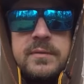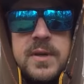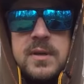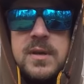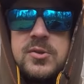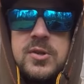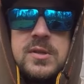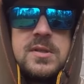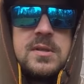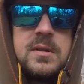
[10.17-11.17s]

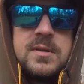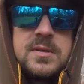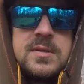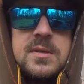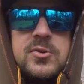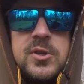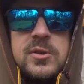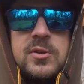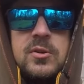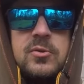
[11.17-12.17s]
conditions, this is the
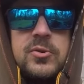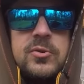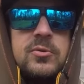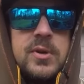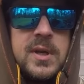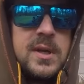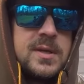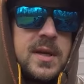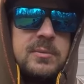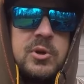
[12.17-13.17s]
jig to go to.
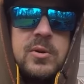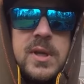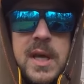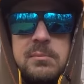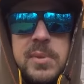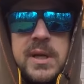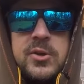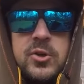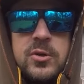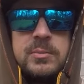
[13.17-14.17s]
Anytime you're in that big
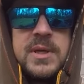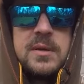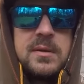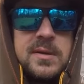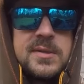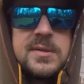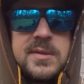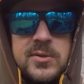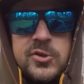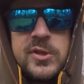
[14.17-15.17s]
tournament, this is
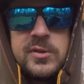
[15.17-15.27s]
the jig to